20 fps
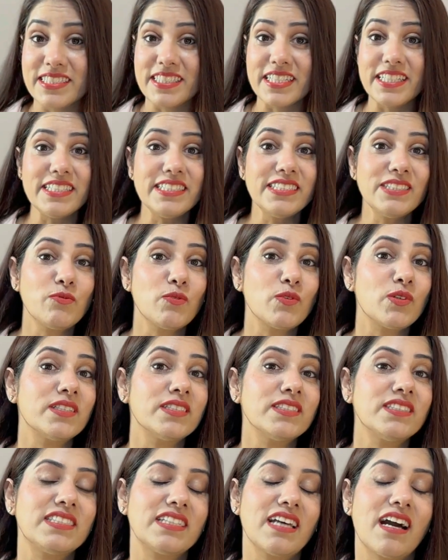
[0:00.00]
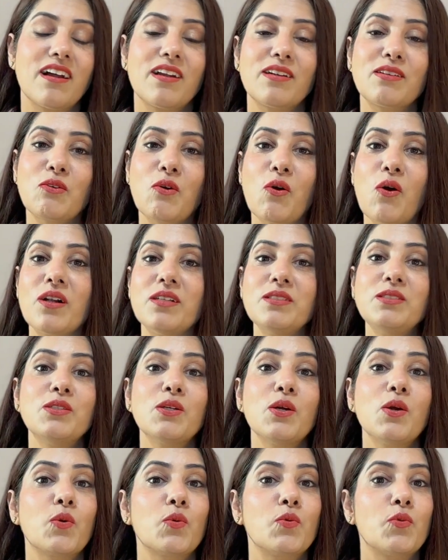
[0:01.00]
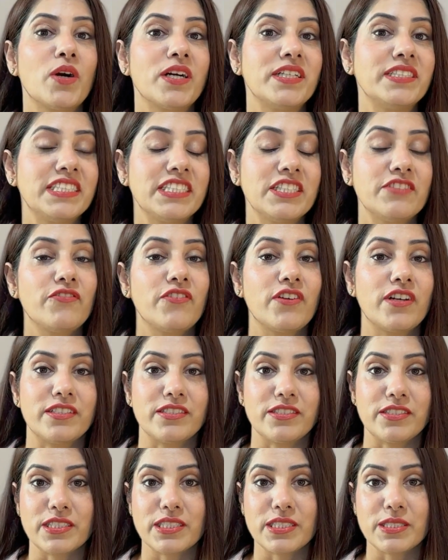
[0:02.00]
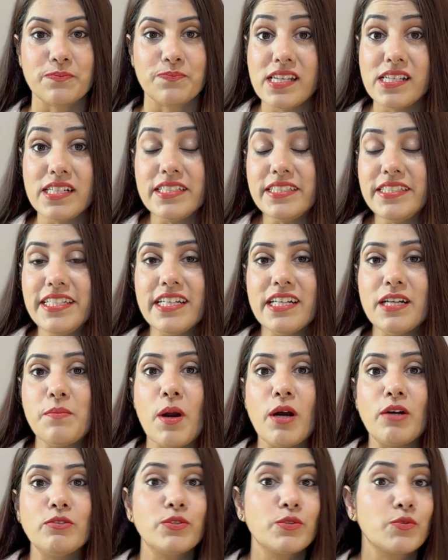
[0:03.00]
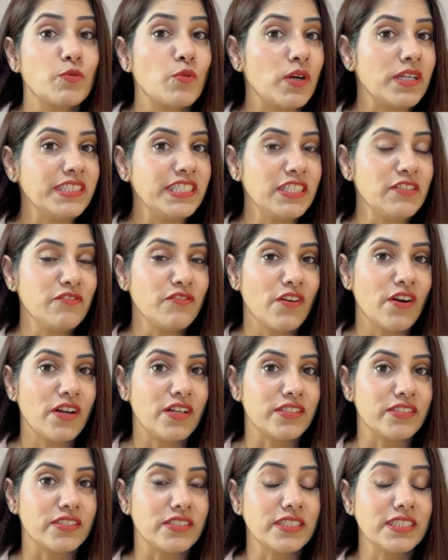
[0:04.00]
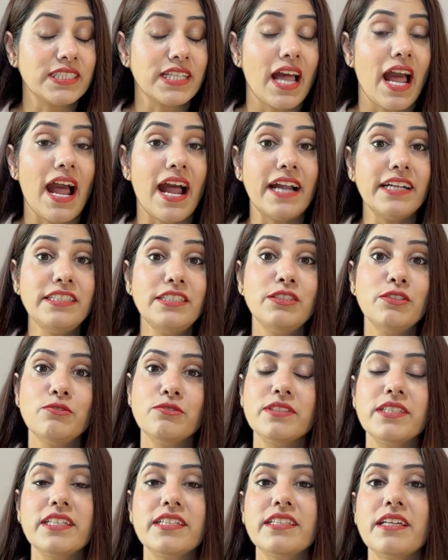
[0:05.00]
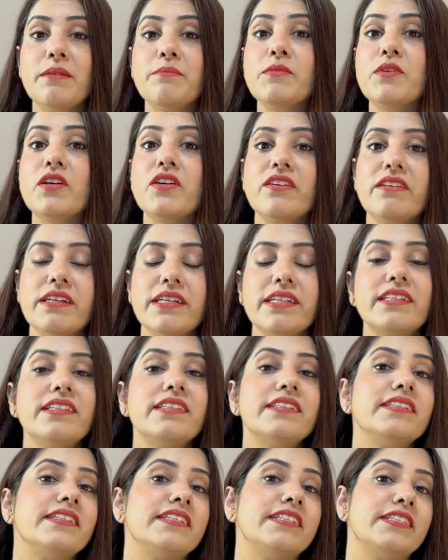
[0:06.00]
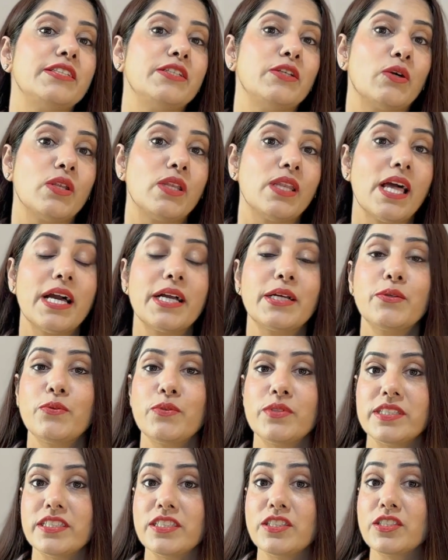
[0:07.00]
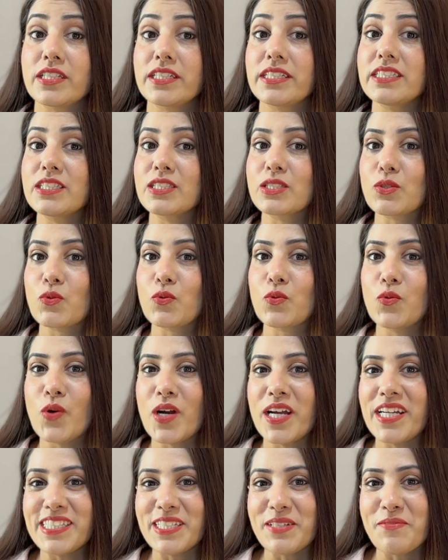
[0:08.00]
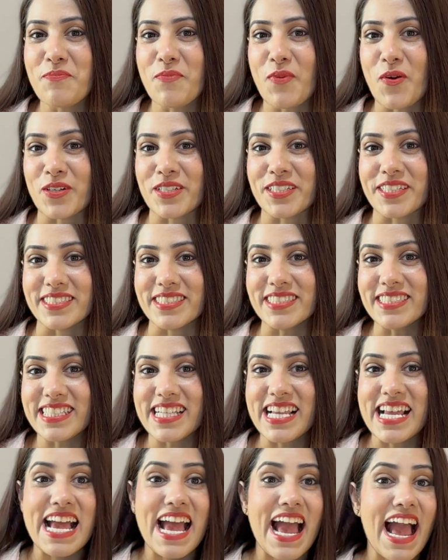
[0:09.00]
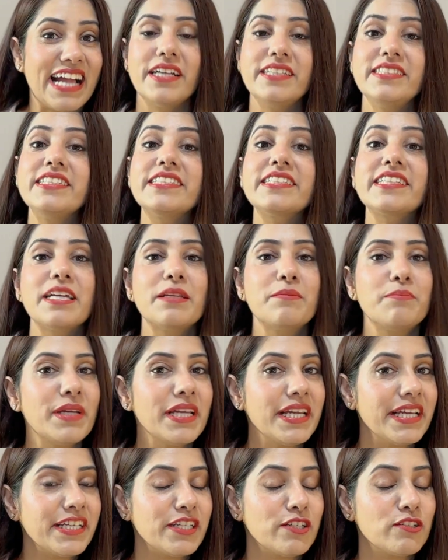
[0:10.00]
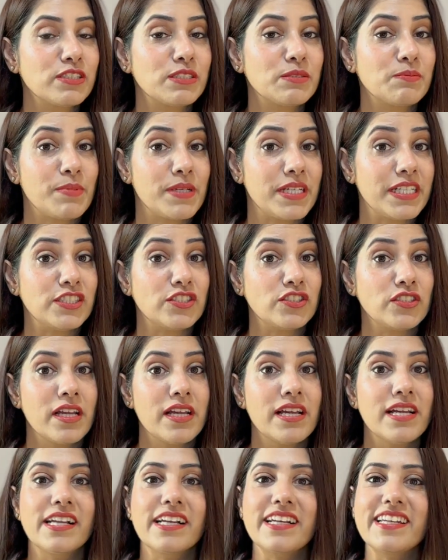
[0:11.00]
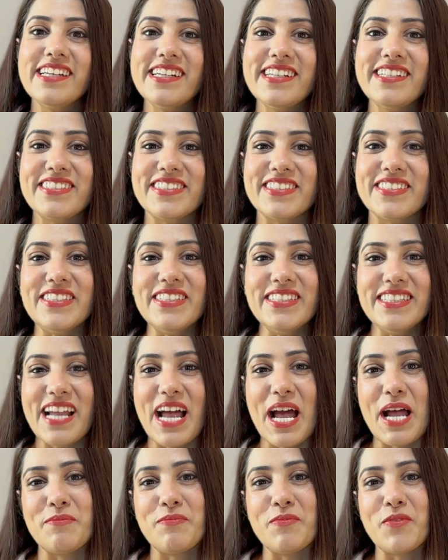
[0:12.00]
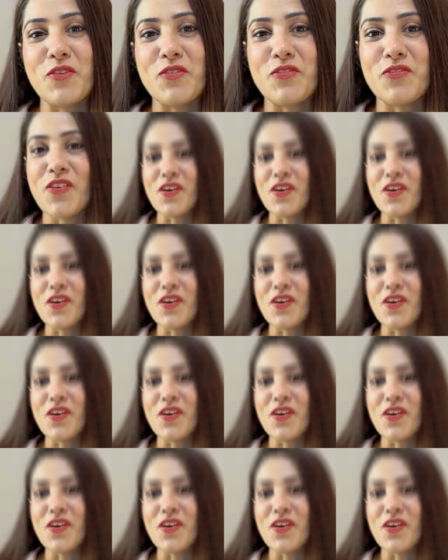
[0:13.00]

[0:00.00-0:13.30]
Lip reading: These words are called quantifiers. Learning about quantifiers and using them correctly in your language is quite important, and it can make your speech clearer and more